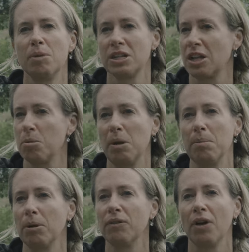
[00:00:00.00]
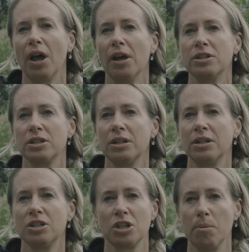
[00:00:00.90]
because other people have hurt
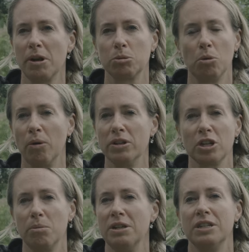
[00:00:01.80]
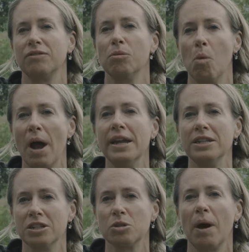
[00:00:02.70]
so much more in so many different
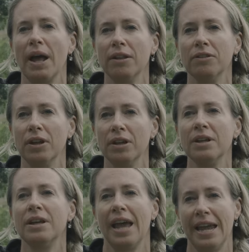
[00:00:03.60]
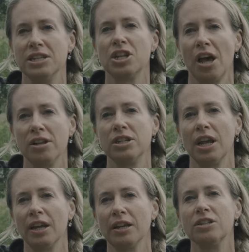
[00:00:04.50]
ways as well that he's
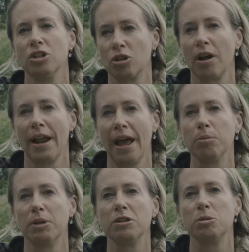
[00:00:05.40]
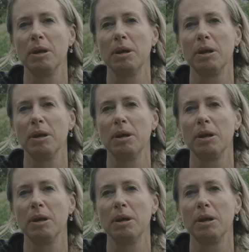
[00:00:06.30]
hurting to try and help those